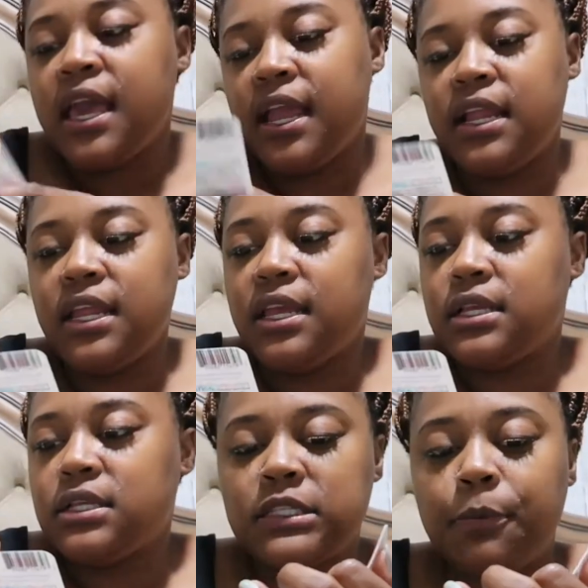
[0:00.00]
It
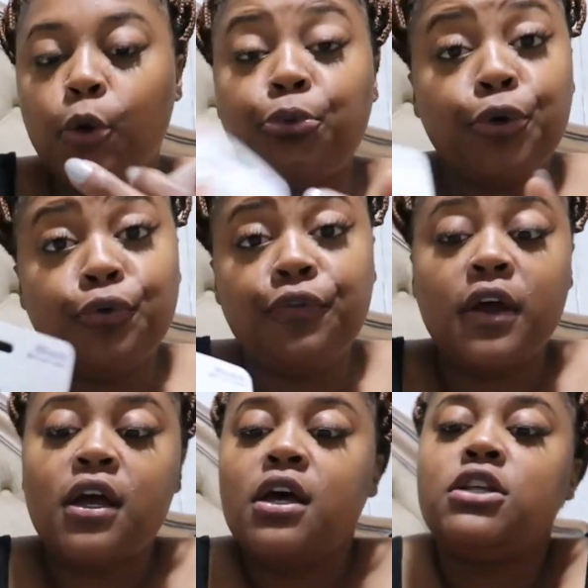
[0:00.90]
is spill proof.
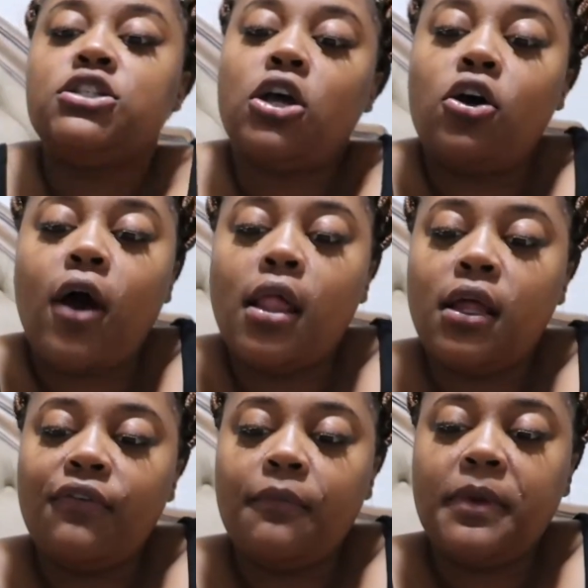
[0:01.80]
So I
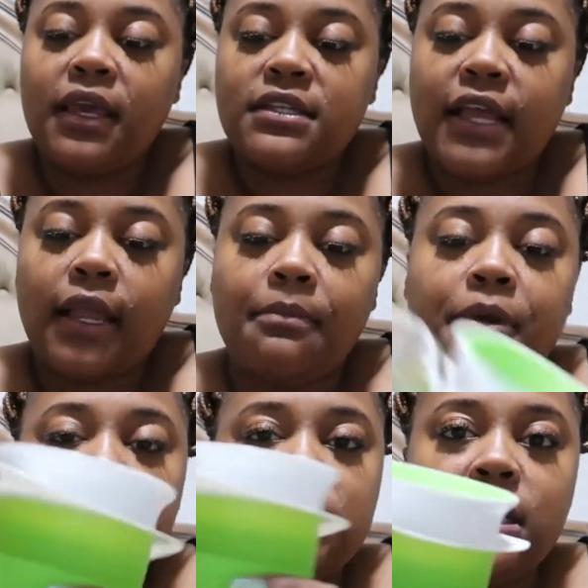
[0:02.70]
love them because I can
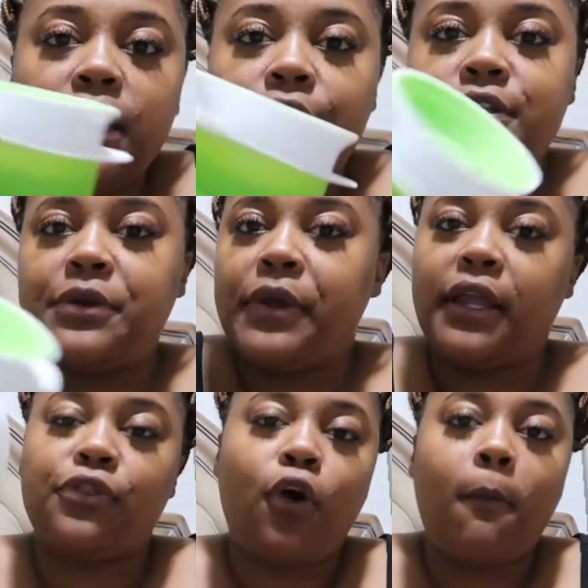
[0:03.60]
put these in here. Zoe
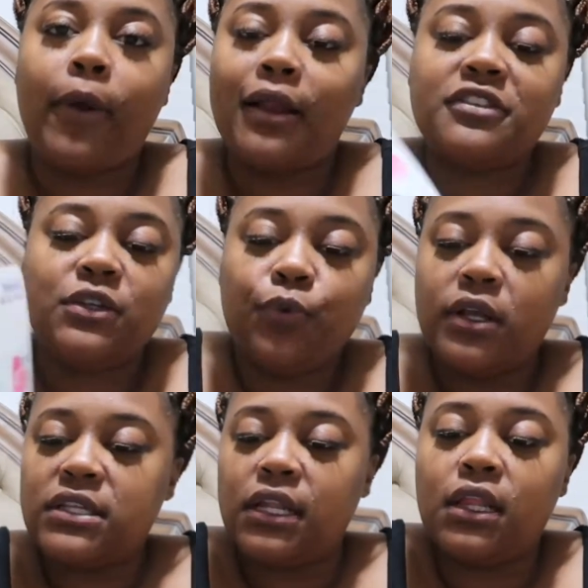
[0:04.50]
can throw them around if she
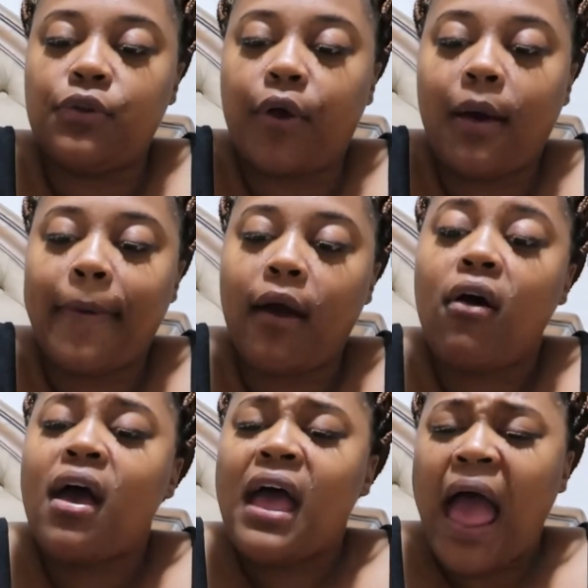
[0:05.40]
wants and nothing will come out.
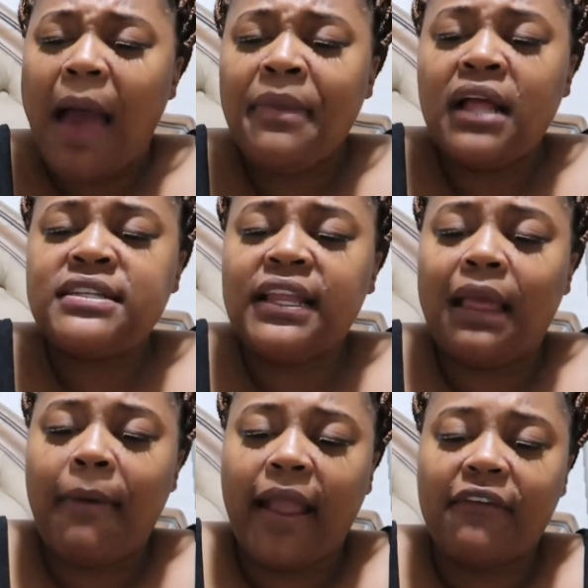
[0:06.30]
I mean, I take
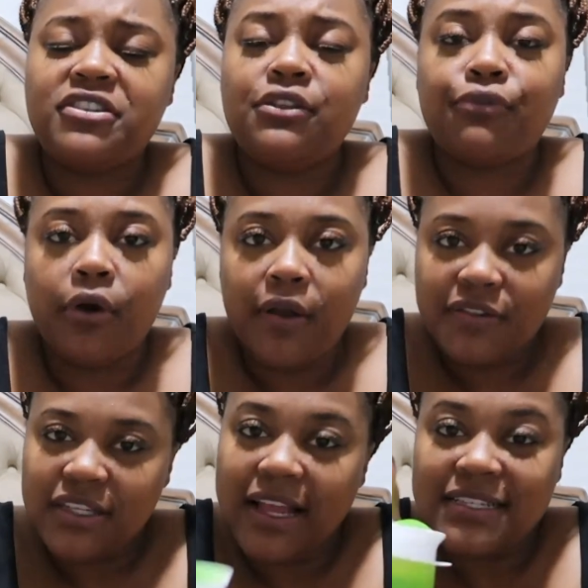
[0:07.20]
that back. If
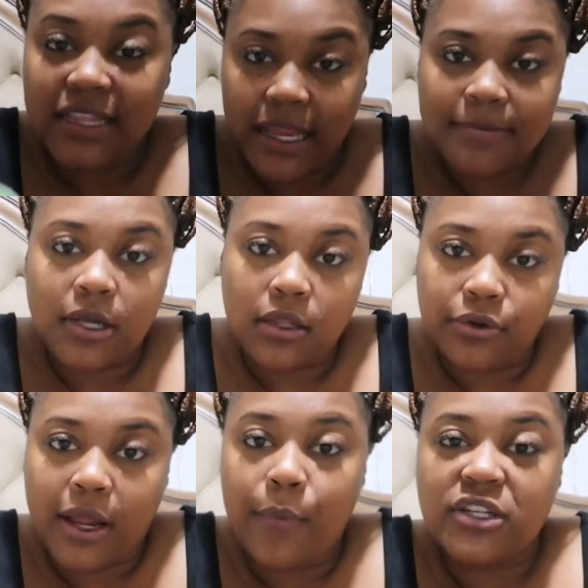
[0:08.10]
she like slams it on the
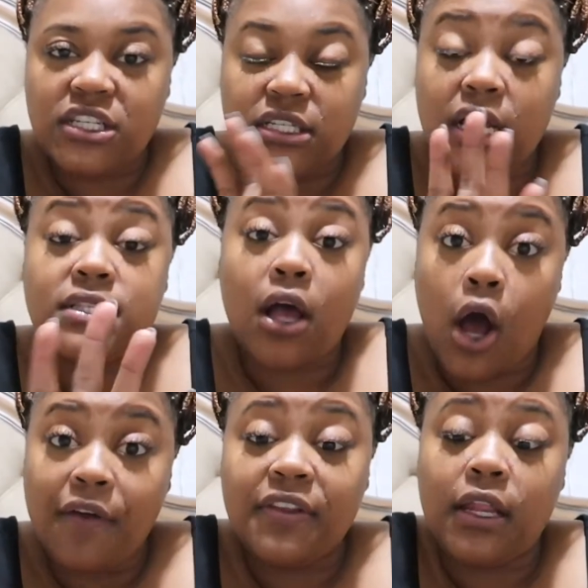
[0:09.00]
ground, which she does
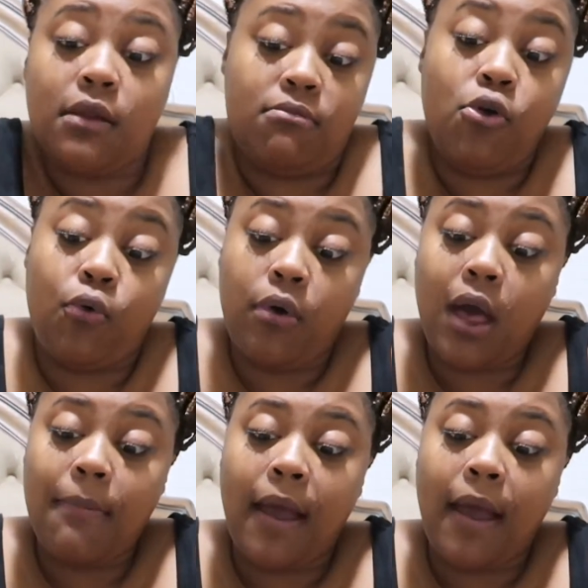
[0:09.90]
often, milk will come